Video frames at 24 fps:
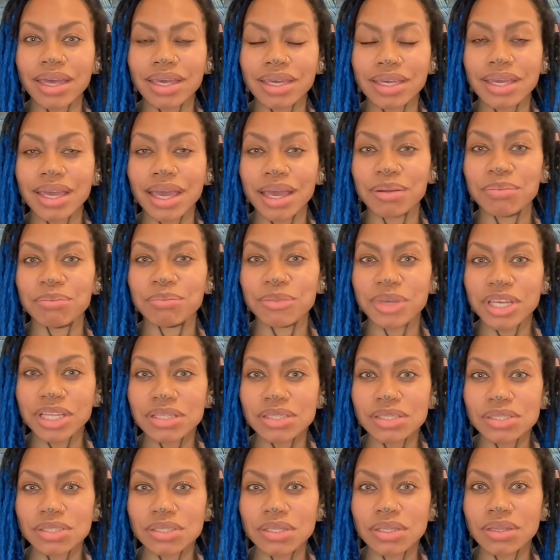He
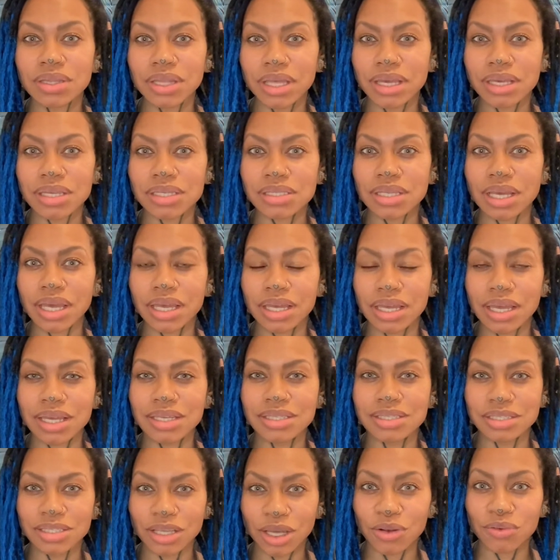admits to things that he
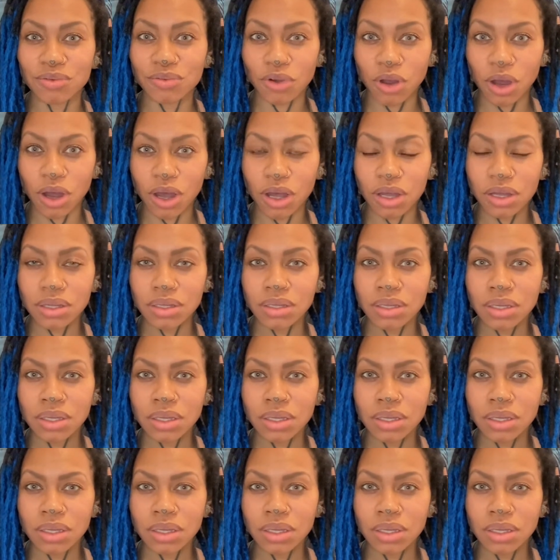has done wrong